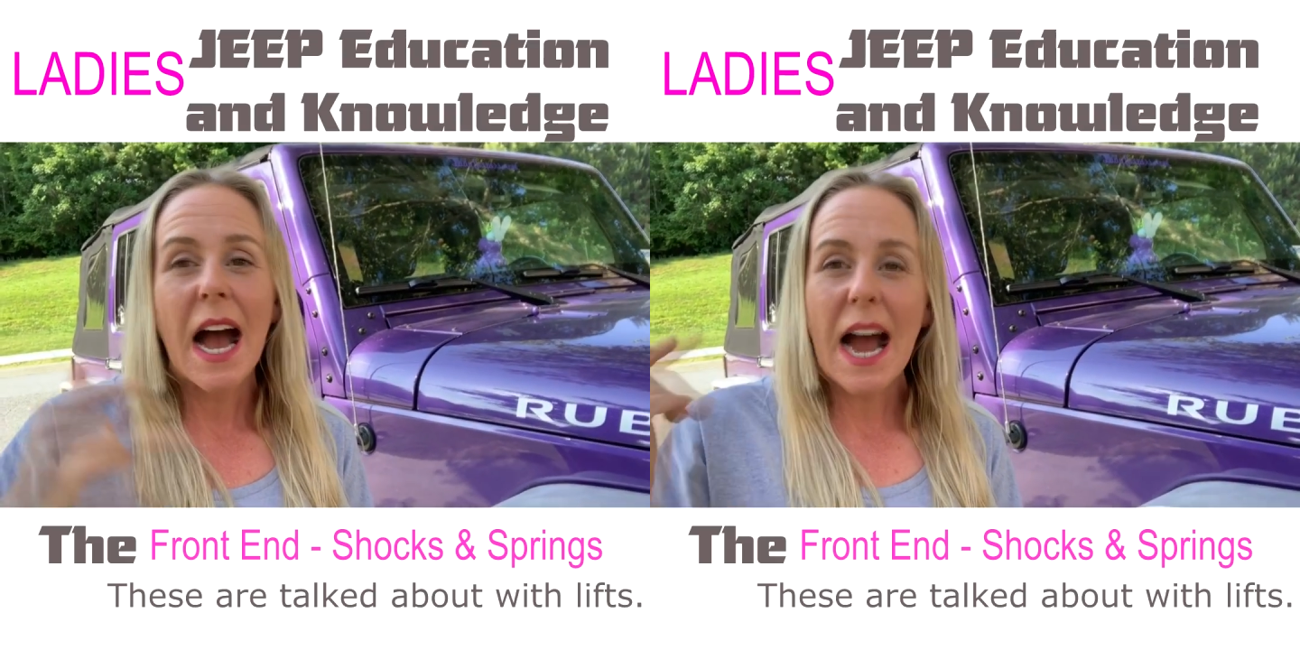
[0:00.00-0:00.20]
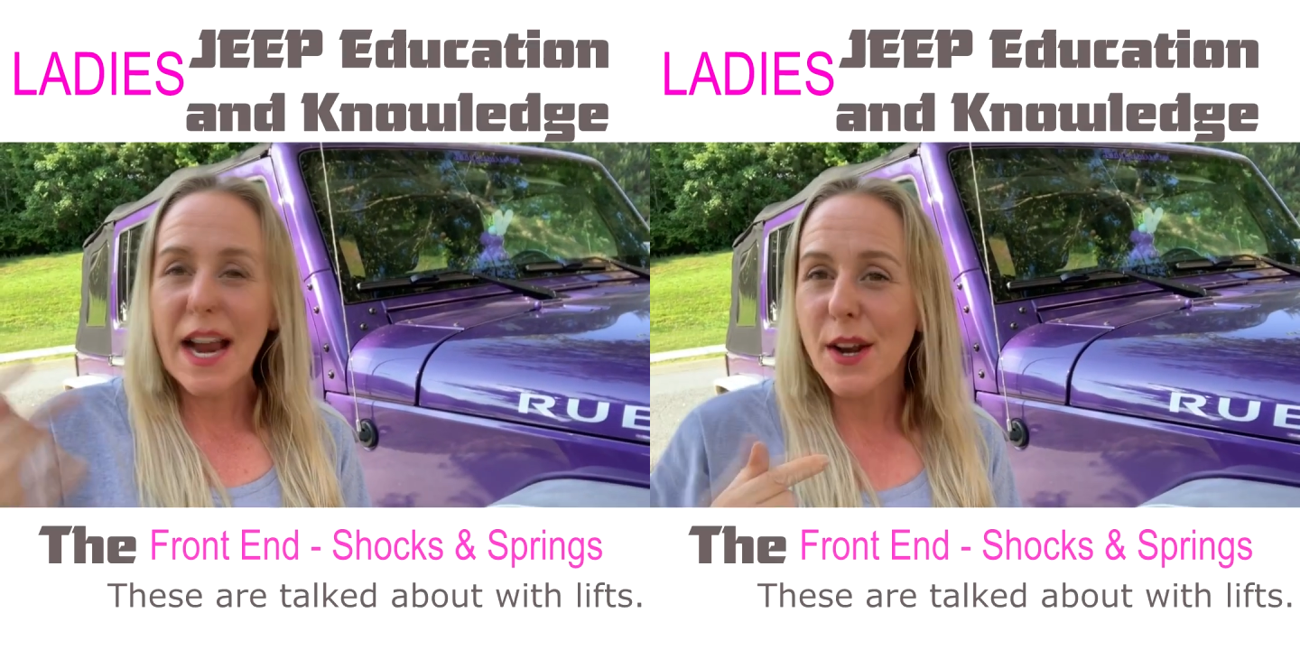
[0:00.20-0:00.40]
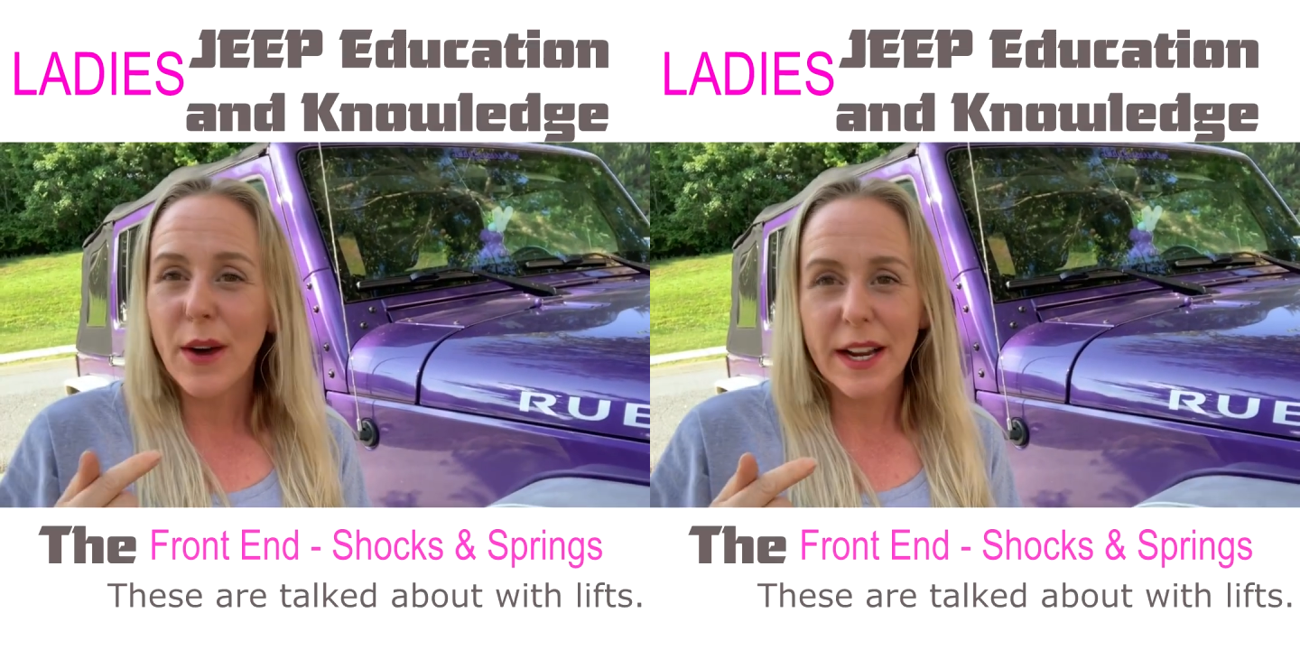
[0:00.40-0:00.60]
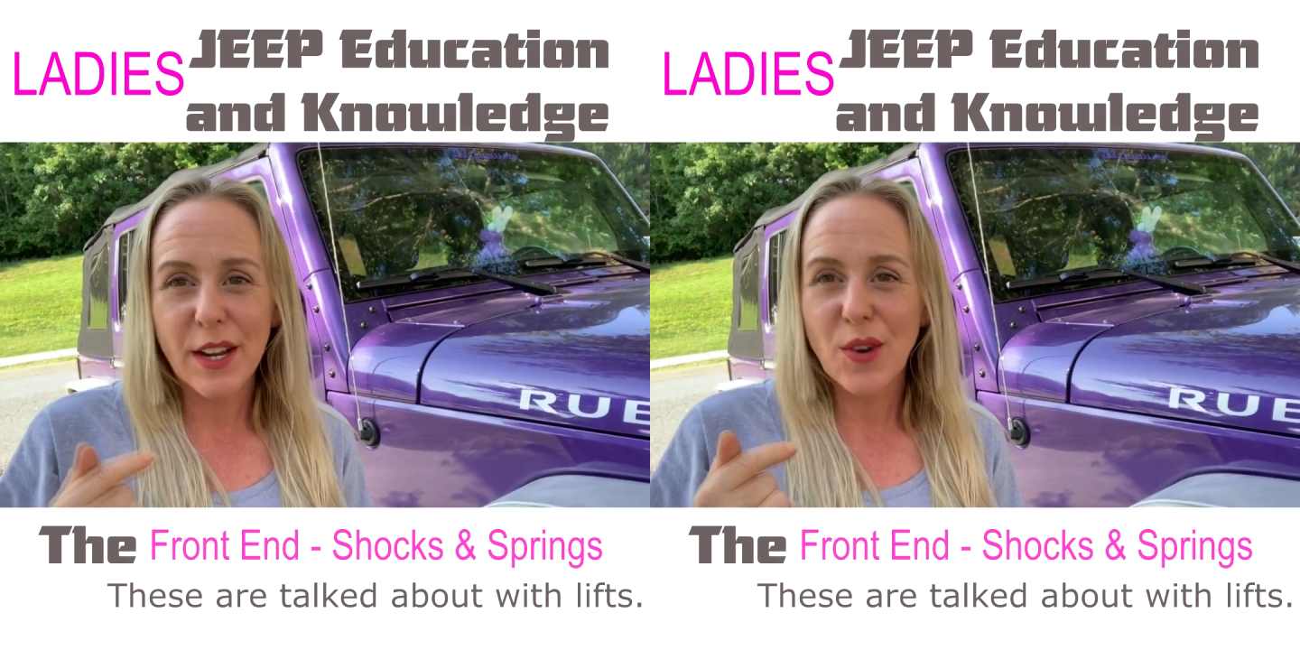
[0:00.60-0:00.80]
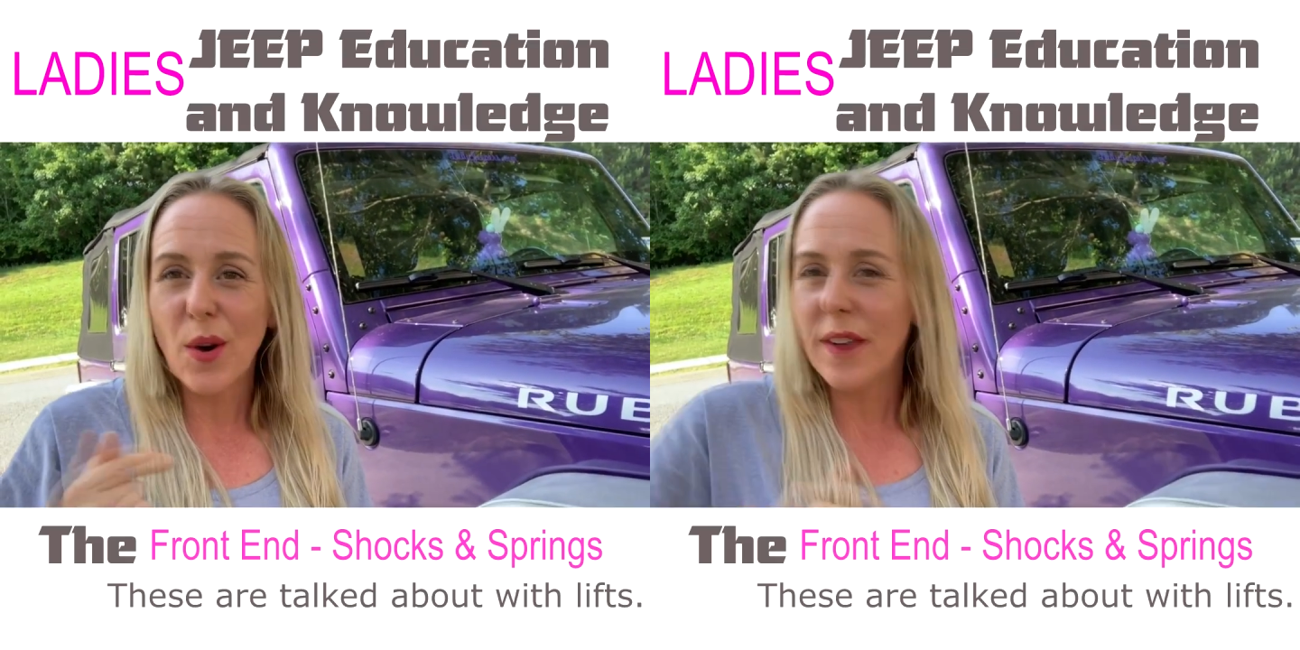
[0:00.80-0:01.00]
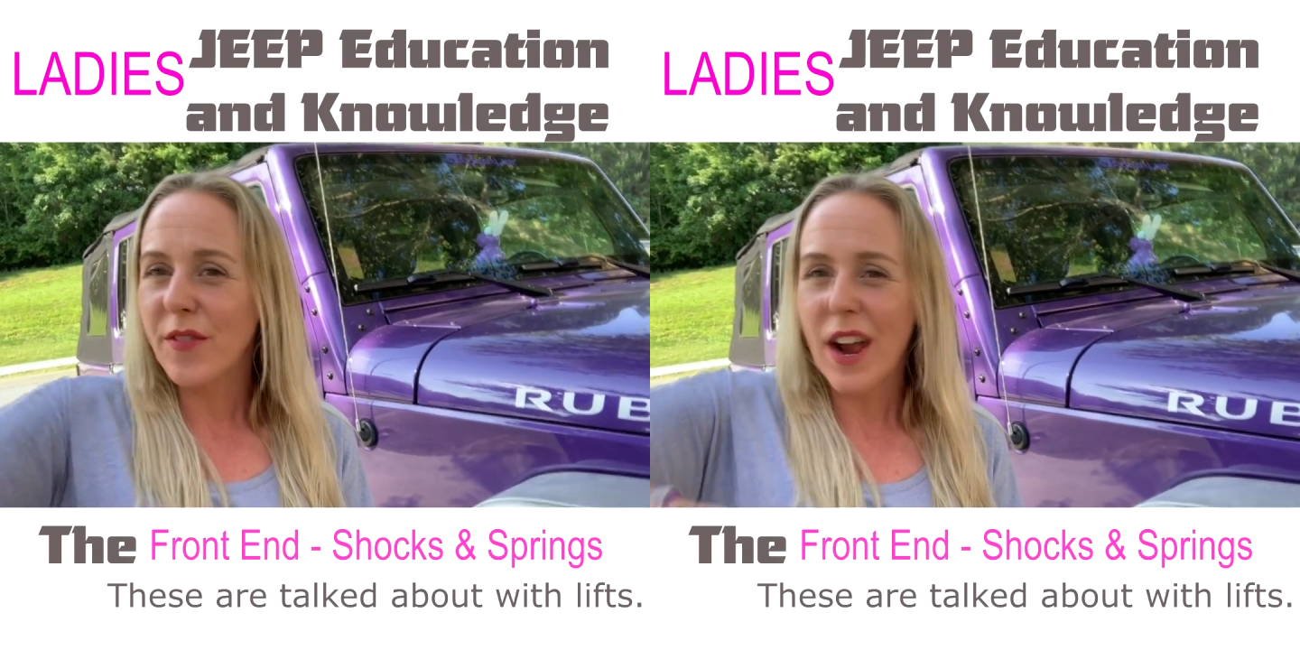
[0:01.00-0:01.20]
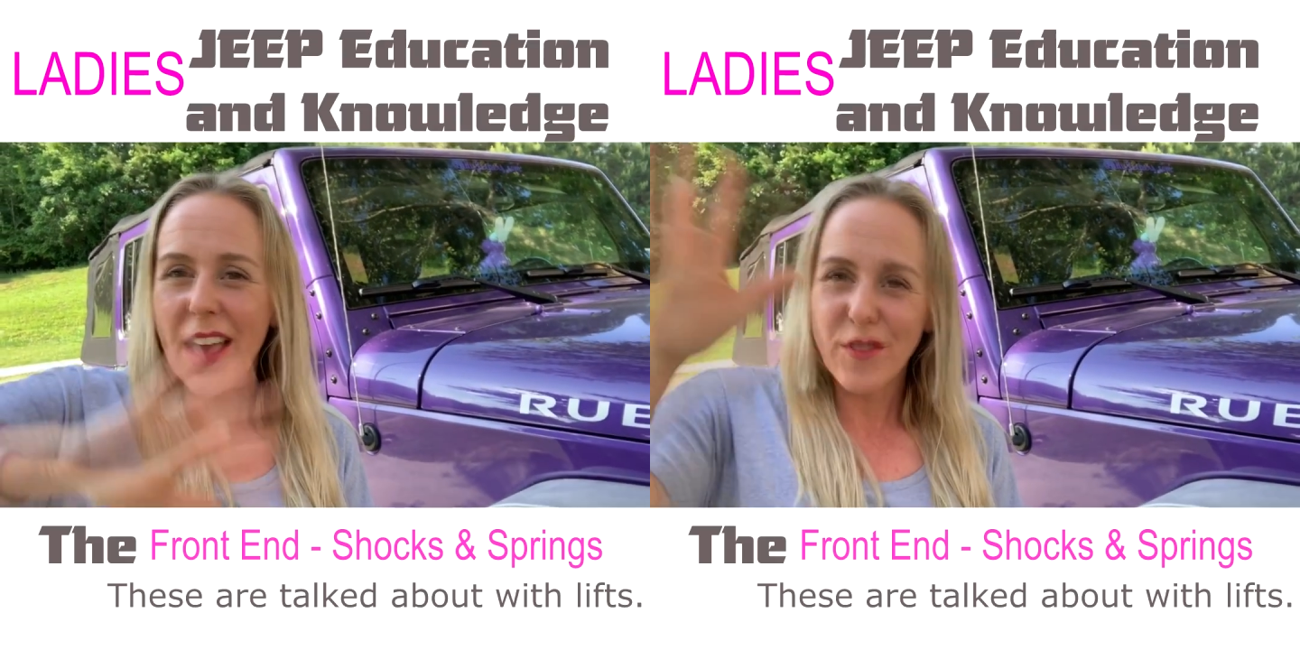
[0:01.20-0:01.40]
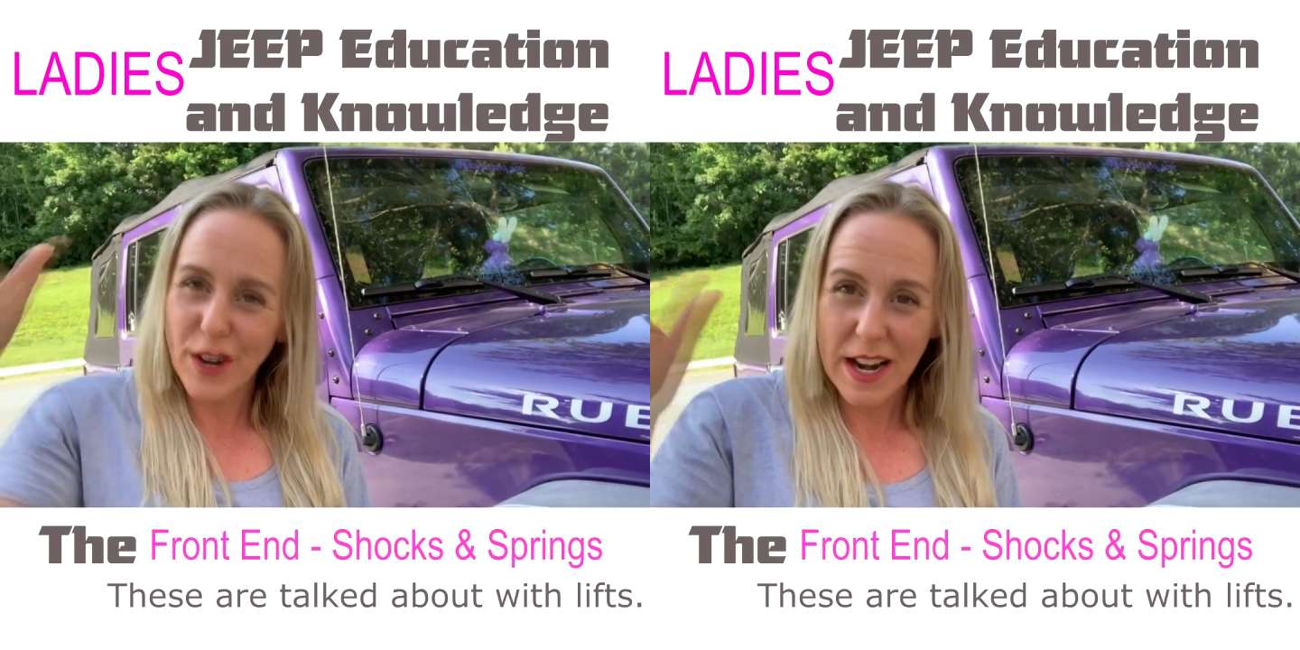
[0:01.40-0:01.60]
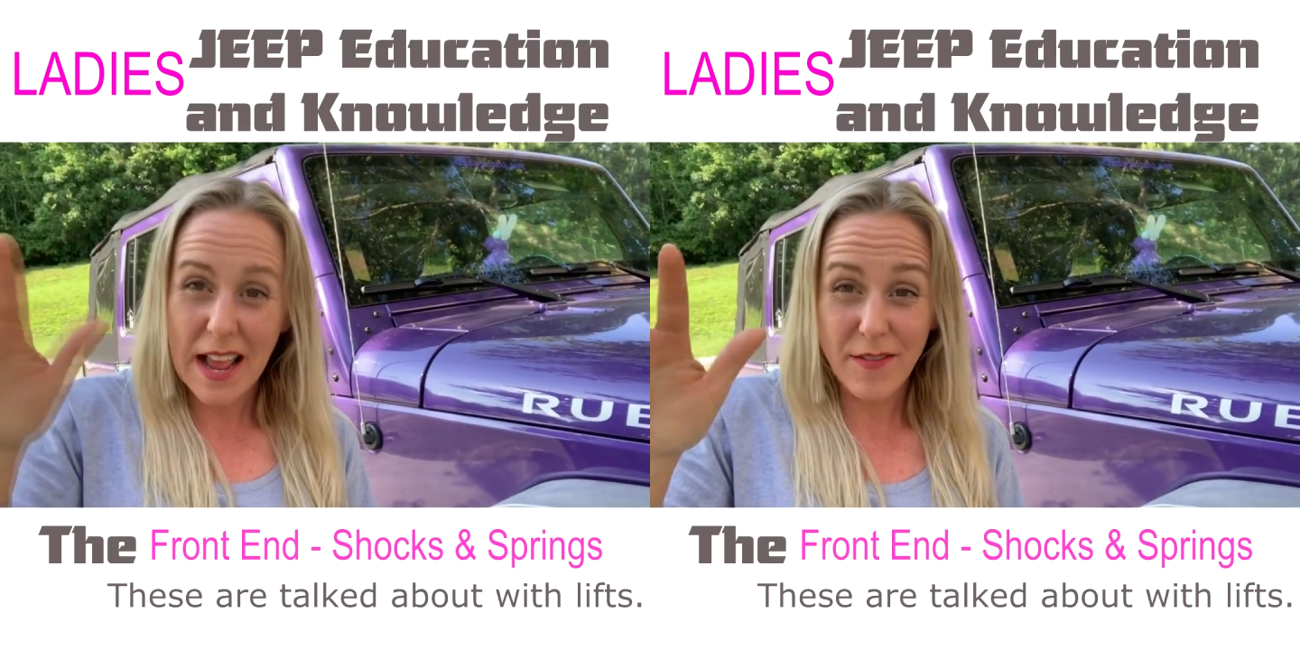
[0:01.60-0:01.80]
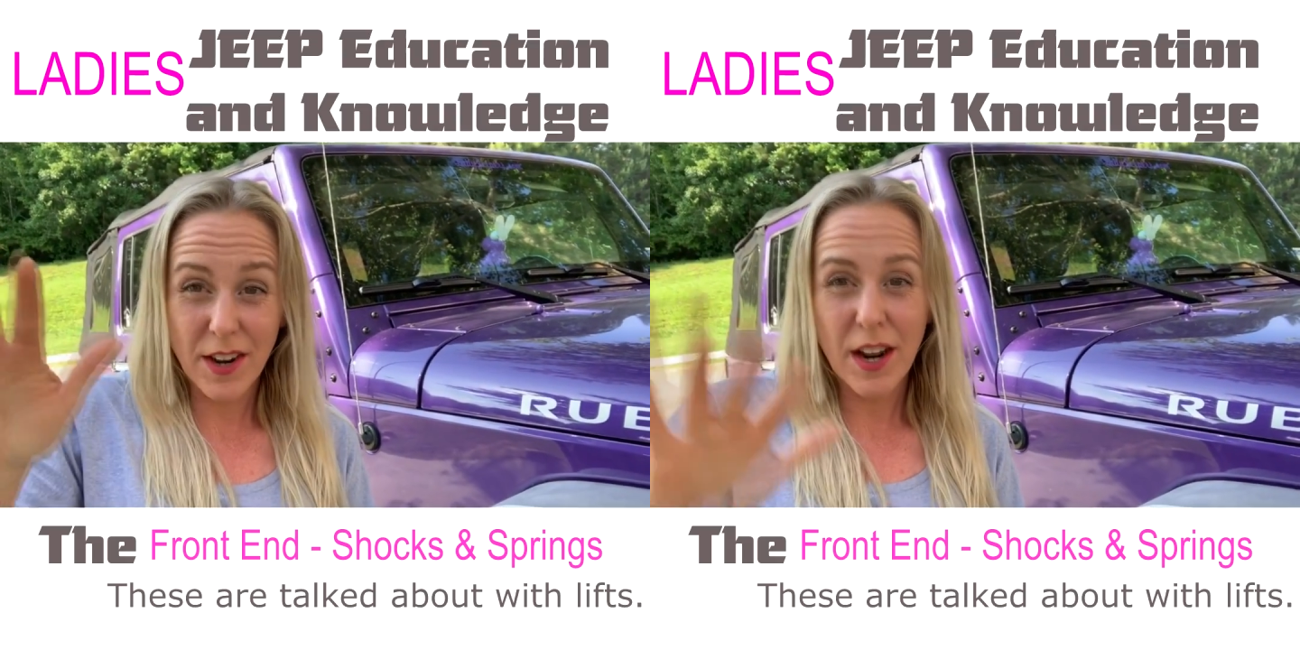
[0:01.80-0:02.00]
I know I could go on forever and
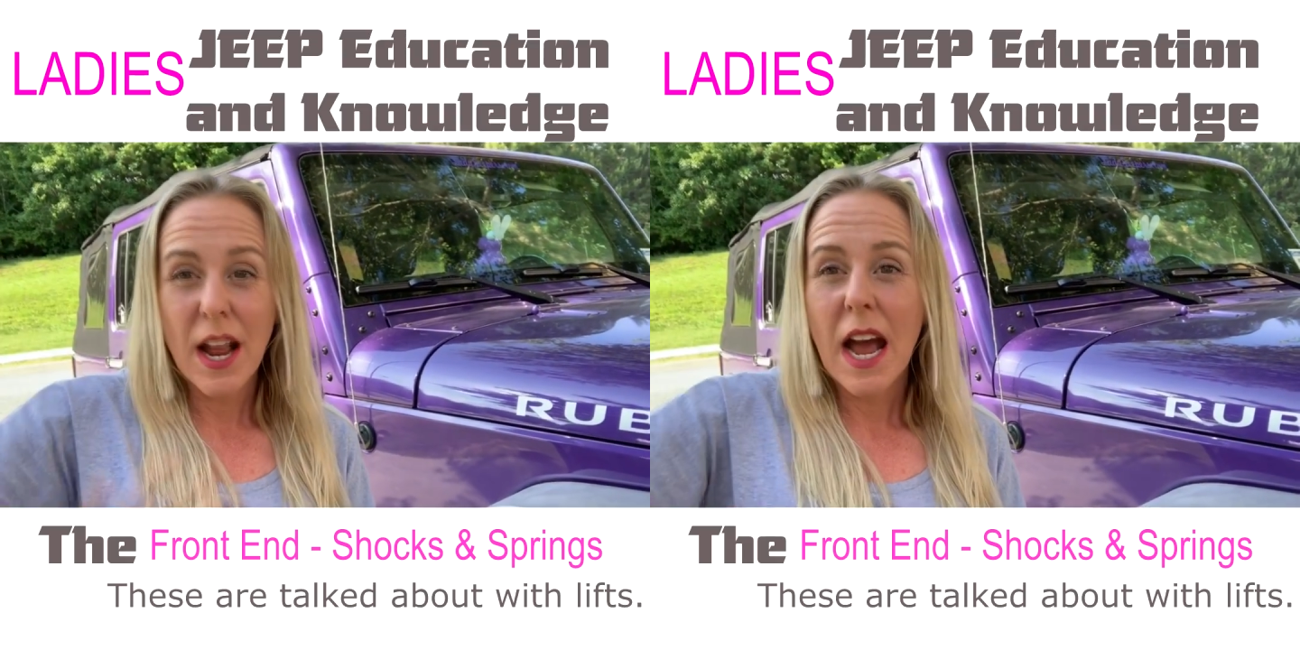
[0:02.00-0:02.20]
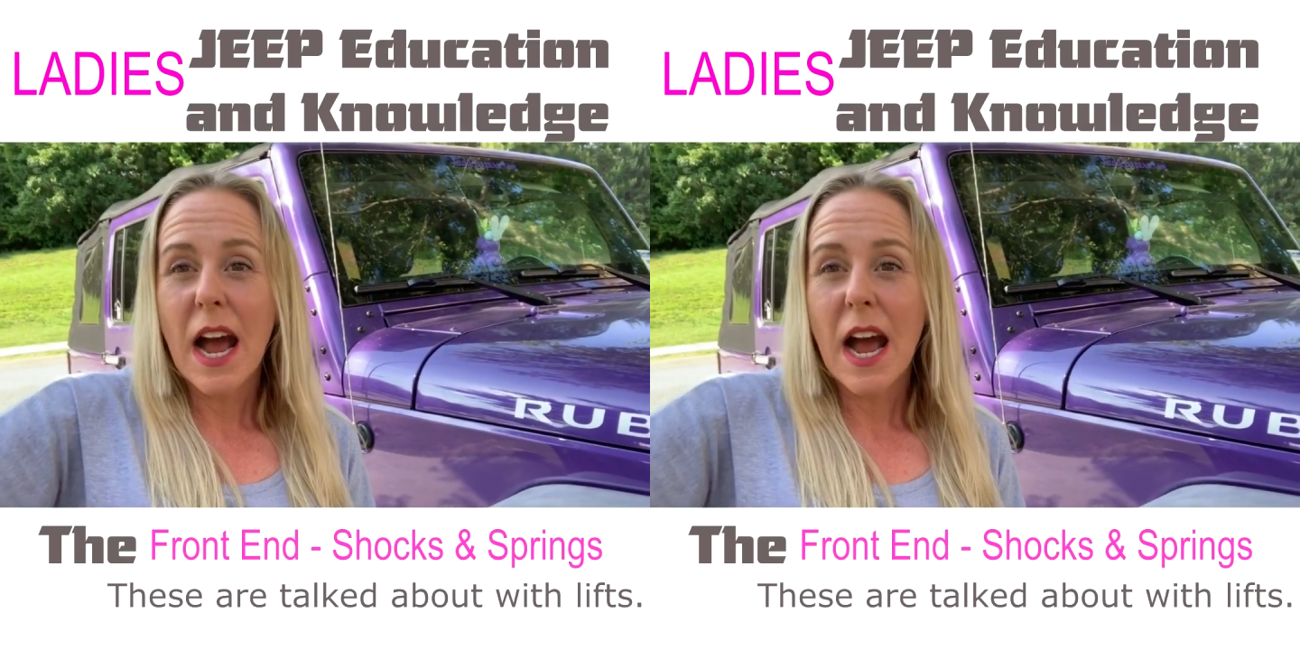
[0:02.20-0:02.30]
ever.